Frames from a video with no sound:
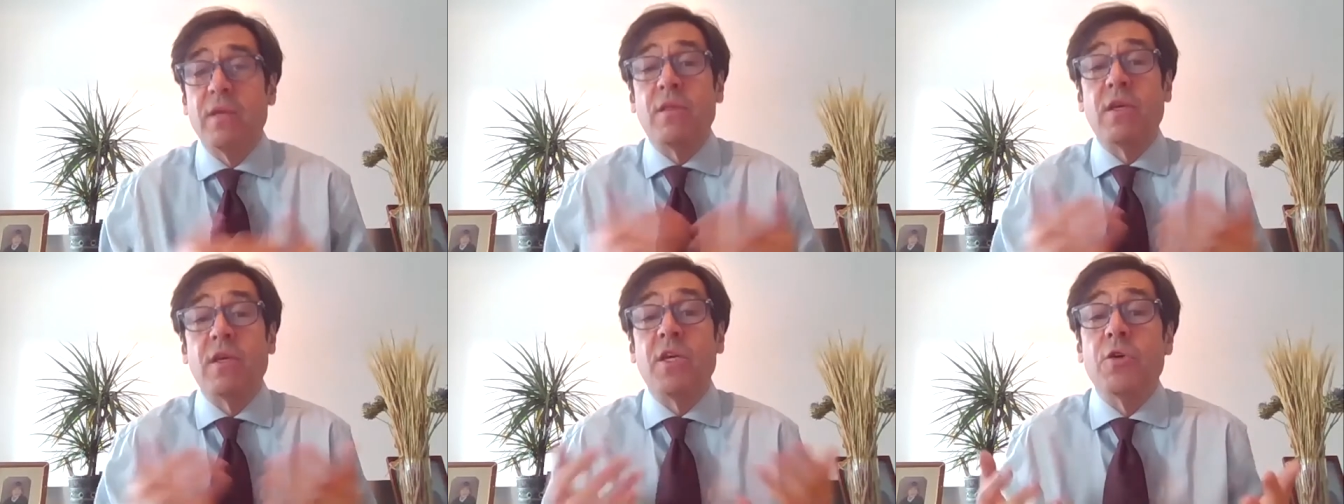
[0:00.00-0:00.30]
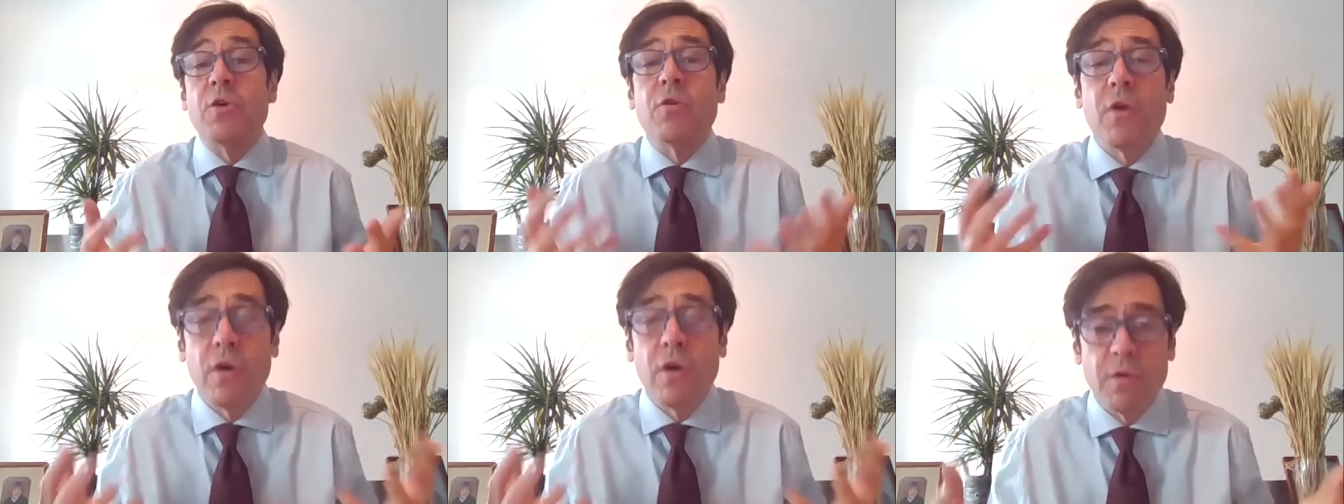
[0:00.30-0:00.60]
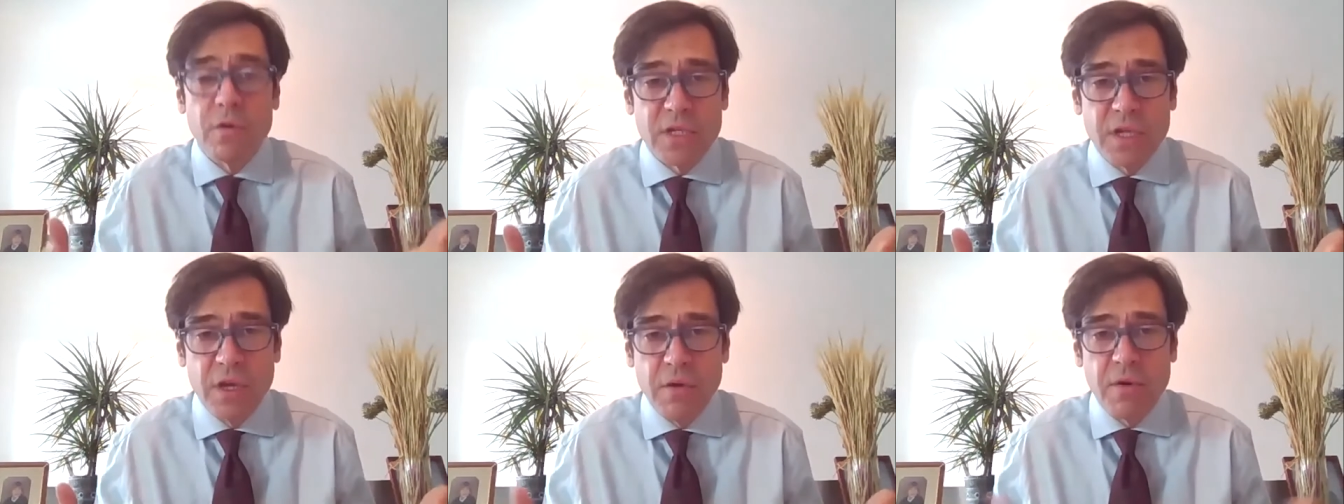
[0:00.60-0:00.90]
the
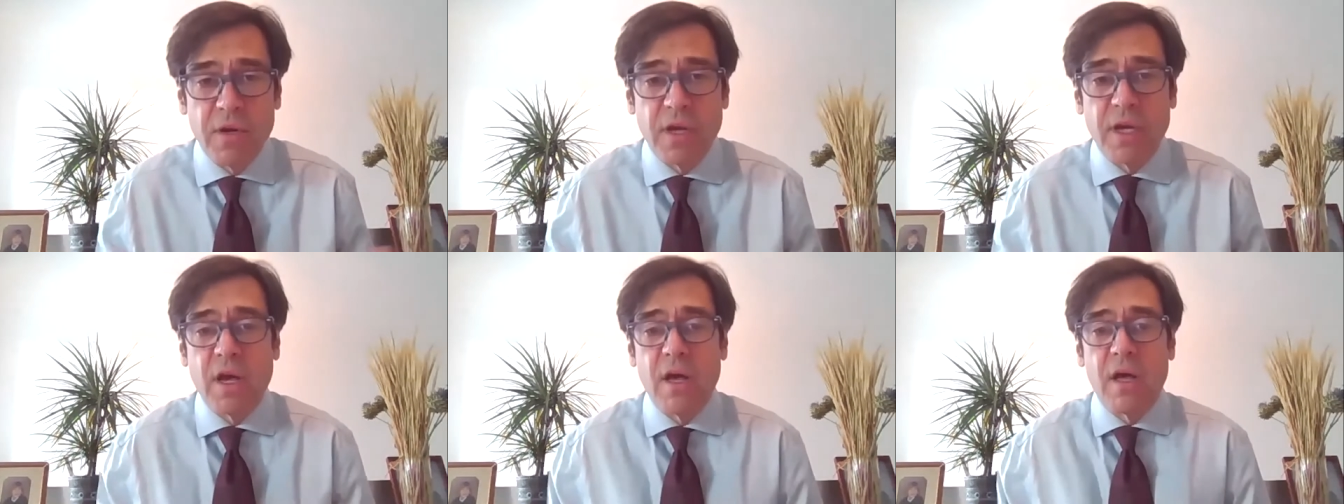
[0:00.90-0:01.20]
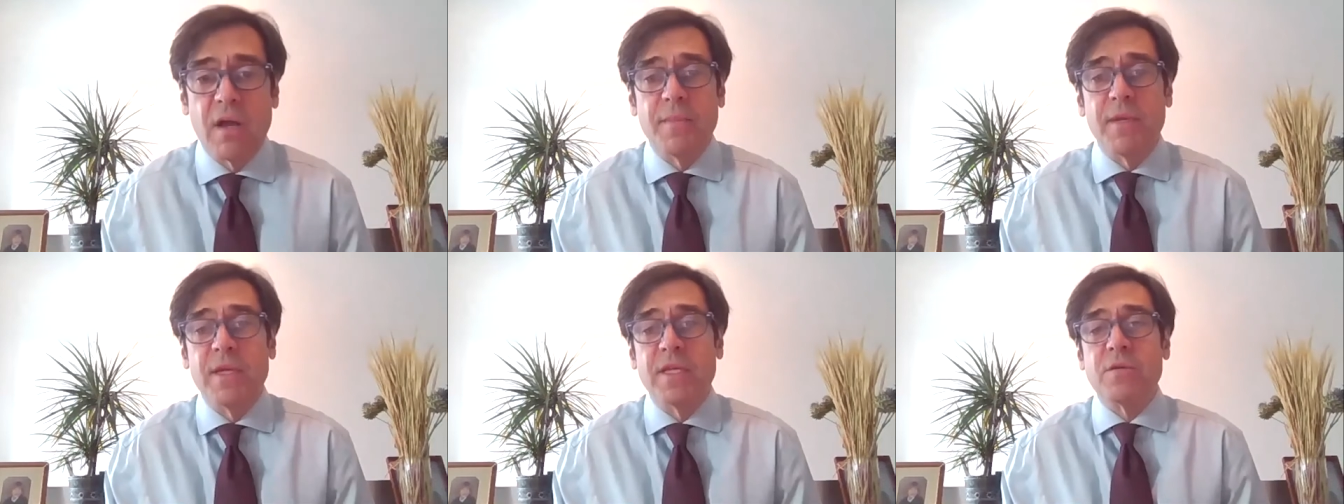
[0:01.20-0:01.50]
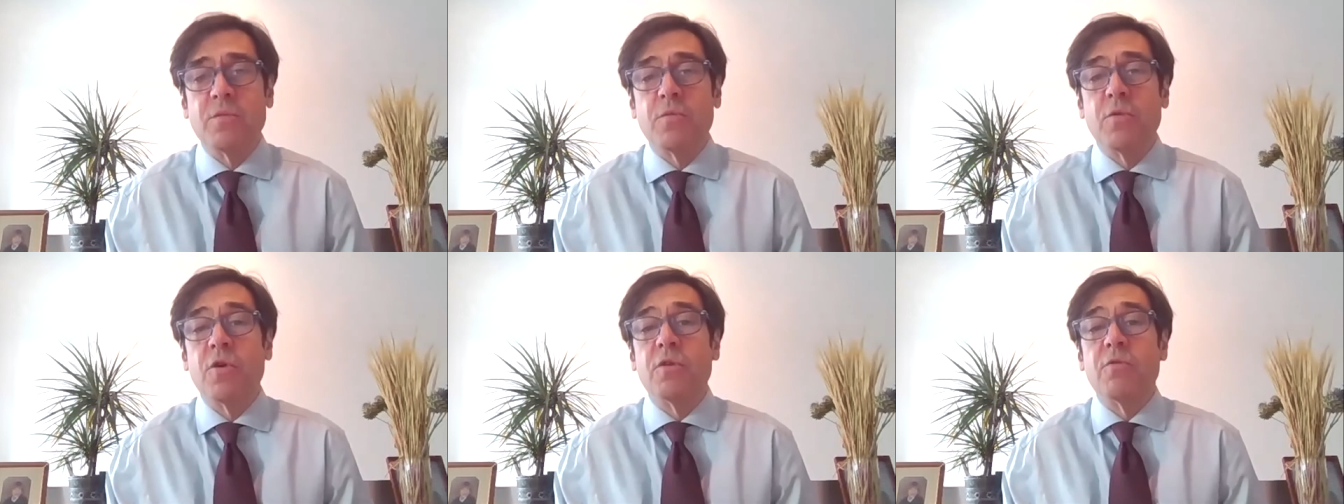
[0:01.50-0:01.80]
Eurozone economy, as
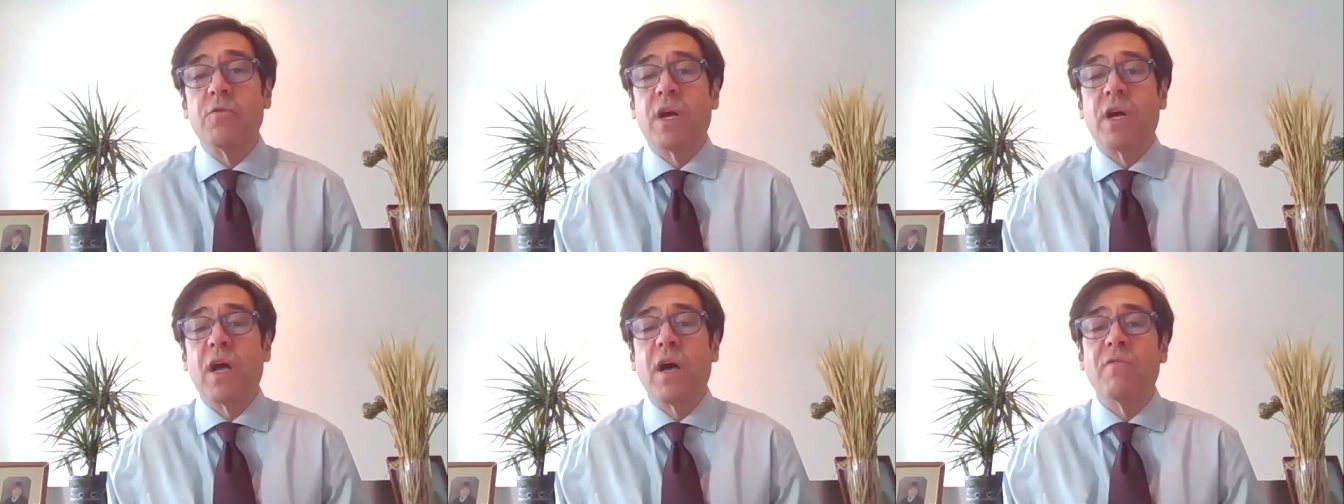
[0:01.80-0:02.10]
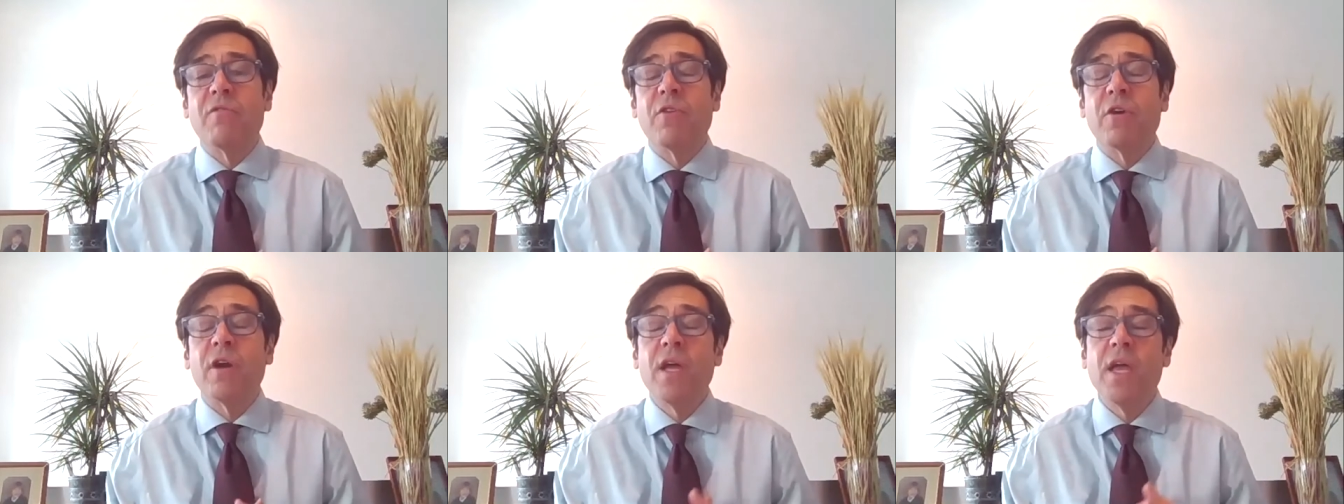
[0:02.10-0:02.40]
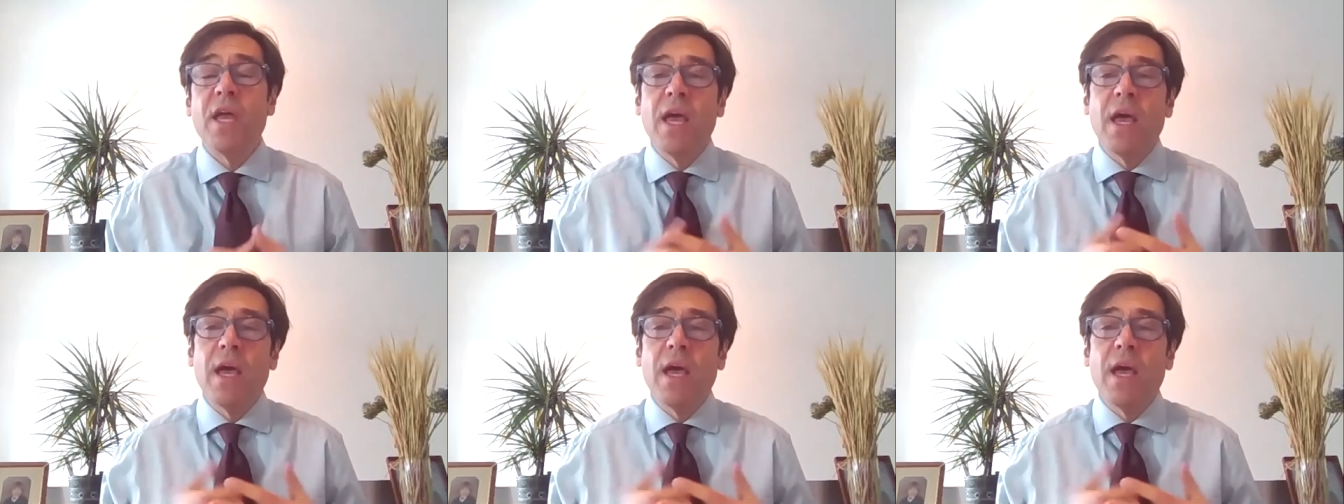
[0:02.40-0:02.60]
it were, to recover?